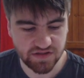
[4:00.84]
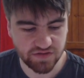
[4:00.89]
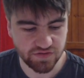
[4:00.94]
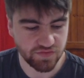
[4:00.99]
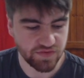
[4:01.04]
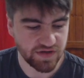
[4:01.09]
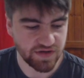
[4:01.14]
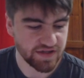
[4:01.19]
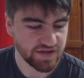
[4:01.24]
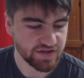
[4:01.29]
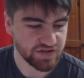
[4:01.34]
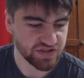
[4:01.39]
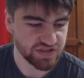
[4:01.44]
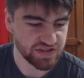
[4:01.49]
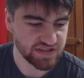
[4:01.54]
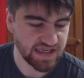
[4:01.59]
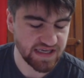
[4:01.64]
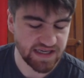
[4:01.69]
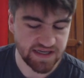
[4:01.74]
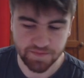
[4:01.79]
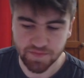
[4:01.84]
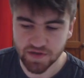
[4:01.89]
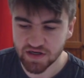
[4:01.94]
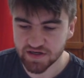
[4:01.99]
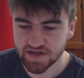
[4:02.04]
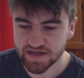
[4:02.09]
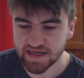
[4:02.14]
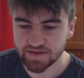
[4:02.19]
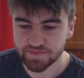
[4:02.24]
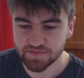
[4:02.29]
Arena. Just kick
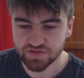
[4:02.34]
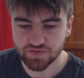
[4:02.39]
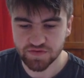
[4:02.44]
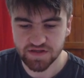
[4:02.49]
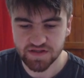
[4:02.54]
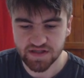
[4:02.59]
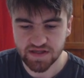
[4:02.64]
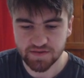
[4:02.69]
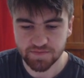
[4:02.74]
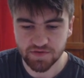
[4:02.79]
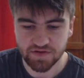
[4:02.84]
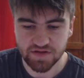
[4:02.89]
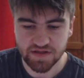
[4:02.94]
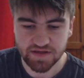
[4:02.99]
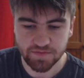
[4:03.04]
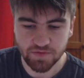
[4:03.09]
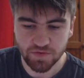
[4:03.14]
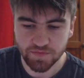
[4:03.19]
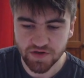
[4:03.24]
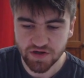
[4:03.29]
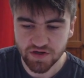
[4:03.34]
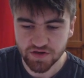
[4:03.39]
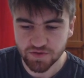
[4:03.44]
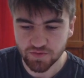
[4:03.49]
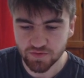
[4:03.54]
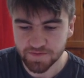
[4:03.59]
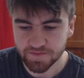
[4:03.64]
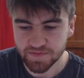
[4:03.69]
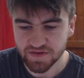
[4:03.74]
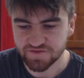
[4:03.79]
mark game between him and Himmelberg
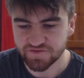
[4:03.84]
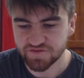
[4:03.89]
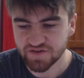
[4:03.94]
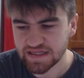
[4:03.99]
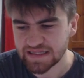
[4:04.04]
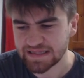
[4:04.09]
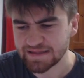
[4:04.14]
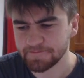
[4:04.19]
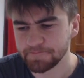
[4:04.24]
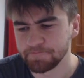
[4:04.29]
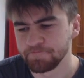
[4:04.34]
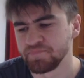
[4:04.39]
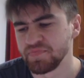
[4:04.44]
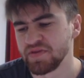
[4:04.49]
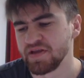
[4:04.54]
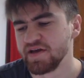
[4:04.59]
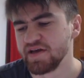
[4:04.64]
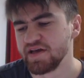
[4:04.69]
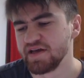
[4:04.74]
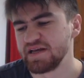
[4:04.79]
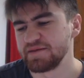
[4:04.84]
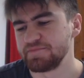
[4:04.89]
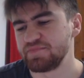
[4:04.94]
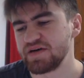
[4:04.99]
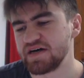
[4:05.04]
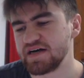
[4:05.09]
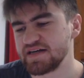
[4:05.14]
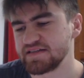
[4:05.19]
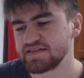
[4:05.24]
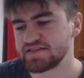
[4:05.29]
would be fun.
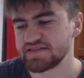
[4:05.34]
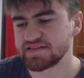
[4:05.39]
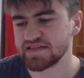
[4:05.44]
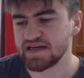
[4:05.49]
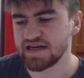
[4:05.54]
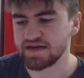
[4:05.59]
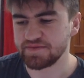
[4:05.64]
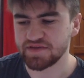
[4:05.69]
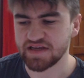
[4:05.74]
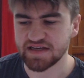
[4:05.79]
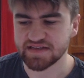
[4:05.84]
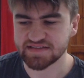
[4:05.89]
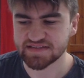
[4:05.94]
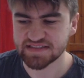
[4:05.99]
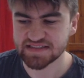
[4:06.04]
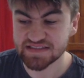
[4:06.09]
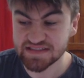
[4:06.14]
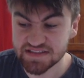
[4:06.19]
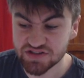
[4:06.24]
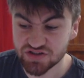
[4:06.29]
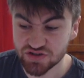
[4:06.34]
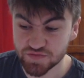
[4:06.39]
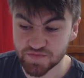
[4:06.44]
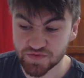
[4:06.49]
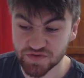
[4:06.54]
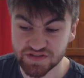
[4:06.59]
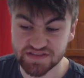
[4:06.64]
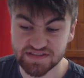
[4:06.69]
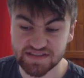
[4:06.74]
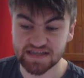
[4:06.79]
But yeah, 62
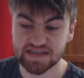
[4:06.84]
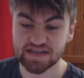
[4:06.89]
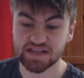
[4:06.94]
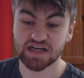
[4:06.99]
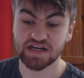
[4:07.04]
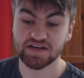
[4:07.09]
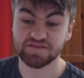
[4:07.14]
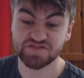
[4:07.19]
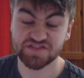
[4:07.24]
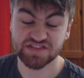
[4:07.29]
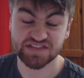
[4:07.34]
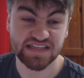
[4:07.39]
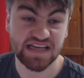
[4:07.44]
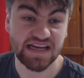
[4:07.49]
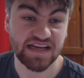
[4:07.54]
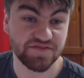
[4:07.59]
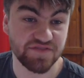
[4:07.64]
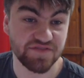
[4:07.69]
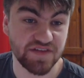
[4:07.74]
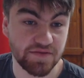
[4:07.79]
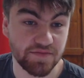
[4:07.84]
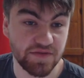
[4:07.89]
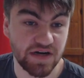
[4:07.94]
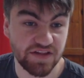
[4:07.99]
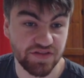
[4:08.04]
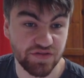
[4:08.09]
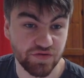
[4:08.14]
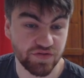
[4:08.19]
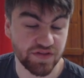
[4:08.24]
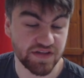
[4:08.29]
points second half saved him. I
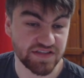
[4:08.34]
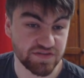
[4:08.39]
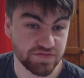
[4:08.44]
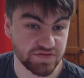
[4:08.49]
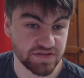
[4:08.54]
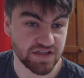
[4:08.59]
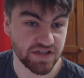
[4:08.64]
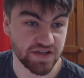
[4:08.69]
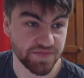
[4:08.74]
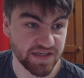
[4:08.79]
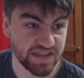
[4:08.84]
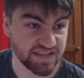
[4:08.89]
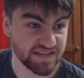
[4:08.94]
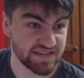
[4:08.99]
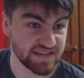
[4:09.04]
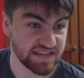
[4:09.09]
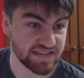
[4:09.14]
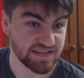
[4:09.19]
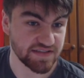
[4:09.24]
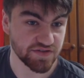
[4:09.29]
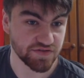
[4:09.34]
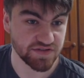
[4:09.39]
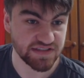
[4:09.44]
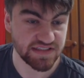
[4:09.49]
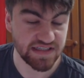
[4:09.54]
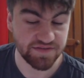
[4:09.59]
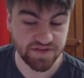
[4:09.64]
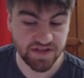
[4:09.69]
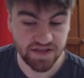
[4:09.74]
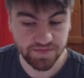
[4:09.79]
thought this was going to be a 60 or
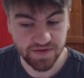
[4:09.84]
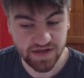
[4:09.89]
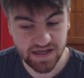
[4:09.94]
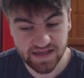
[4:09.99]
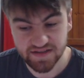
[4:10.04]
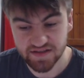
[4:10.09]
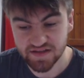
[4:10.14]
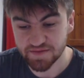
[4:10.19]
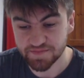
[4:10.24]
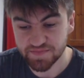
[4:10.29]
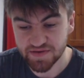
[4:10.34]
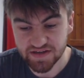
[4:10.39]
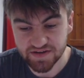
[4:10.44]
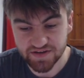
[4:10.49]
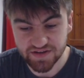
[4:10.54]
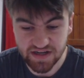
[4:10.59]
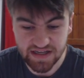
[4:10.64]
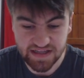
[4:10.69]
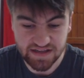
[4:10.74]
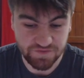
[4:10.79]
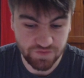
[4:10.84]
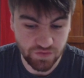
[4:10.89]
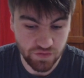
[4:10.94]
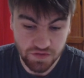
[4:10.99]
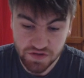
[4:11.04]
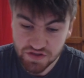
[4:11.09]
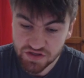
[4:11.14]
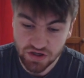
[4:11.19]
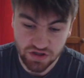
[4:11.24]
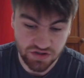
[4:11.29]
70, but ended up being a
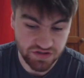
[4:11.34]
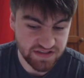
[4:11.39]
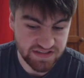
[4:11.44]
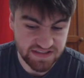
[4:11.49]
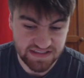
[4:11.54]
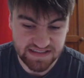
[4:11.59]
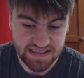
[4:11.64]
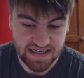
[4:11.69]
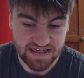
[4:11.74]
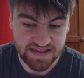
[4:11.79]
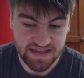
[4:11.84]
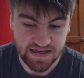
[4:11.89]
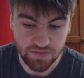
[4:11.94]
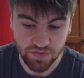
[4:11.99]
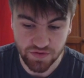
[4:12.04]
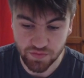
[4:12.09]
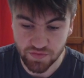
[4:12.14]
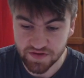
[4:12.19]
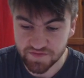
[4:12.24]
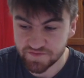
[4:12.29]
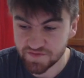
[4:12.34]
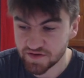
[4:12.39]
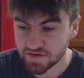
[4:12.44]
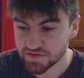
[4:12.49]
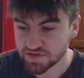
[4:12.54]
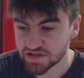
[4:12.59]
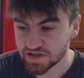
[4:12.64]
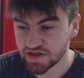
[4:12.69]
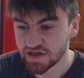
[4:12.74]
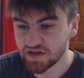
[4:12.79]
94, and you honestly take that with
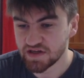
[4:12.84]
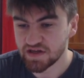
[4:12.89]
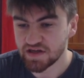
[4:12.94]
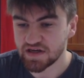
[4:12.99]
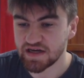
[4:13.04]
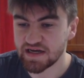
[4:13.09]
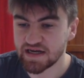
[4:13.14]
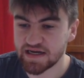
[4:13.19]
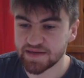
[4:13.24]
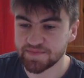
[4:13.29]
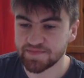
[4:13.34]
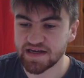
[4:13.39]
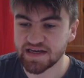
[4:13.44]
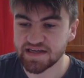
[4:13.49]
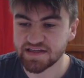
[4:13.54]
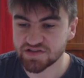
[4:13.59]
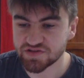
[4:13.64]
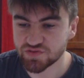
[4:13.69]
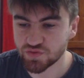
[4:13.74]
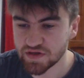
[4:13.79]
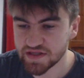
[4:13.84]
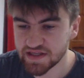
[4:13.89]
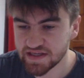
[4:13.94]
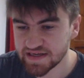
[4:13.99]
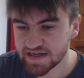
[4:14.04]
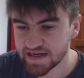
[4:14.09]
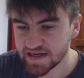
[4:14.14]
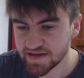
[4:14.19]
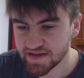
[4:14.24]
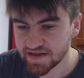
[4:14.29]
Whitfield.
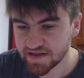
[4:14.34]
820k he